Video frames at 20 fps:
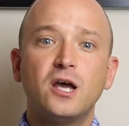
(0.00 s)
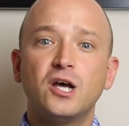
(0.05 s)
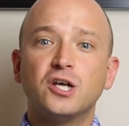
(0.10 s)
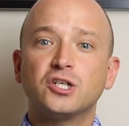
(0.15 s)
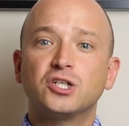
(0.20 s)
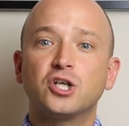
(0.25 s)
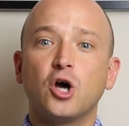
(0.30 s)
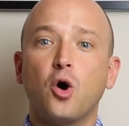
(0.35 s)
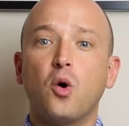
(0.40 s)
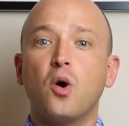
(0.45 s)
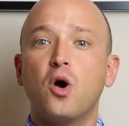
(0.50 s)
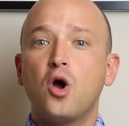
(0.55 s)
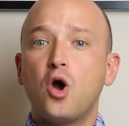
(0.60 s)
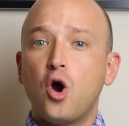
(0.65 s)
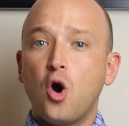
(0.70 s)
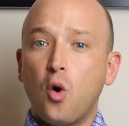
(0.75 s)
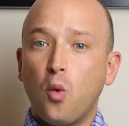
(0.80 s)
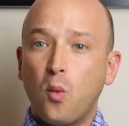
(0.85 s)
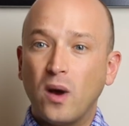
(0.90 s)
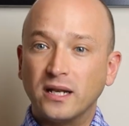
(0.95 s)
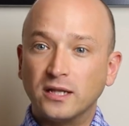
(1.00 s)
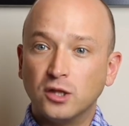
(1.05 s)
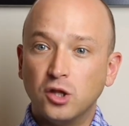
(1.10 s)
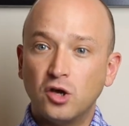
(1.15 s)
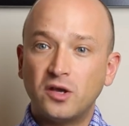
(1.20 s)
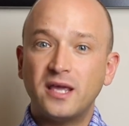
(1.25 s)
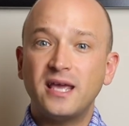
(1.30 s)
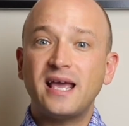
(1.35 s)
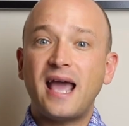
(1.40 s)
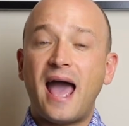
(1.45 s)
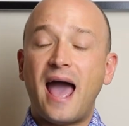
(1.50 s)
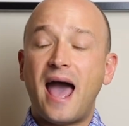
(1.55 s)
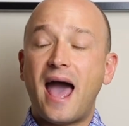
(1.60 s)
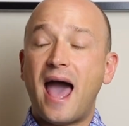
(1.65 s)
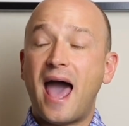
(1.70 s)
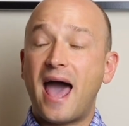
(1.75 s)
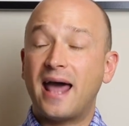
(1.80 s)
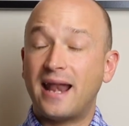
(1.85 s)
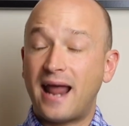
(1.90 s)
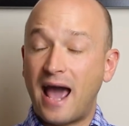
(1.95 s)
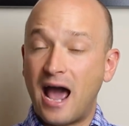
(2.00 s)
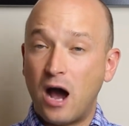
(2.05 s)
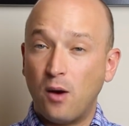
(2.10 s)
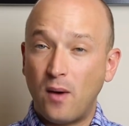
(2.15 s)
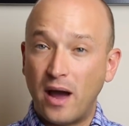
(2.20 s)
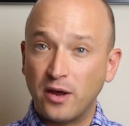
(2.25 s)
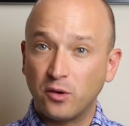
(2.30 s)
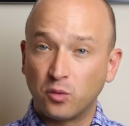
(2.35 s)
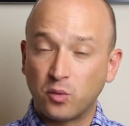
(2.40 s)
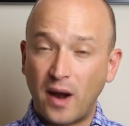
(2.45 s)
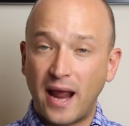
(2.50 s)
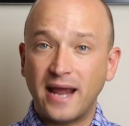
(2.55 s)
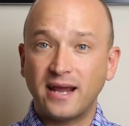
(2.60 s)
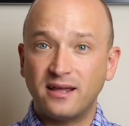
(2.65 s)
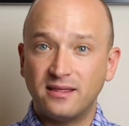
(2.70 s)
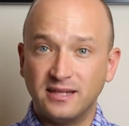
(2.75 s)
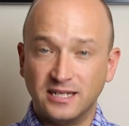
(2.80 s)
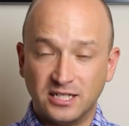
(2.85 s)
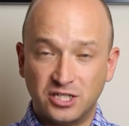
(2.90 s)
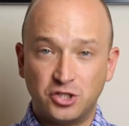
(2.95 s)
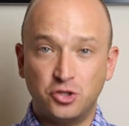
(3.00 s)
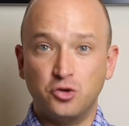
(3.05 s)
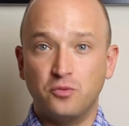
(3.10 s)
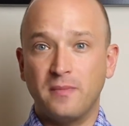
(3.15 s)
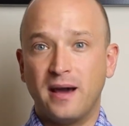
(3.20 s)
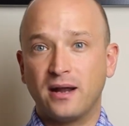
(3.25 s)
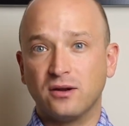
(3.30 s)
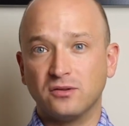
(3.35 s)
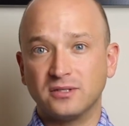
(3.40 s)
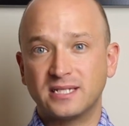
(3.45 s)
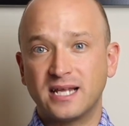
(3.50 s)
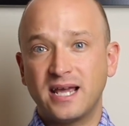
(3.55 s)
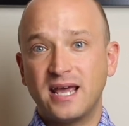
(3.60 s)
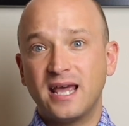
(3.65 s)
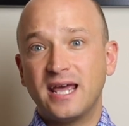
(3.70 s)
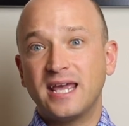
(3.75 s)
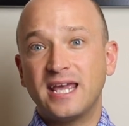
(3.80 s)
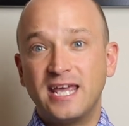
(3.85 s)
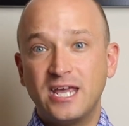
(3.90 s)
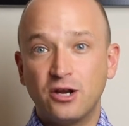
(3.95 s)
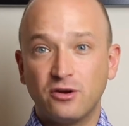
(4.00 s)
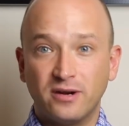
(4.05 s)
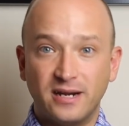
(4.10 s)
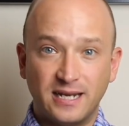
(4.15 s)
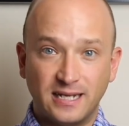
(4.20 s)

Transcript: So, when looking at how I rank these two metals, here it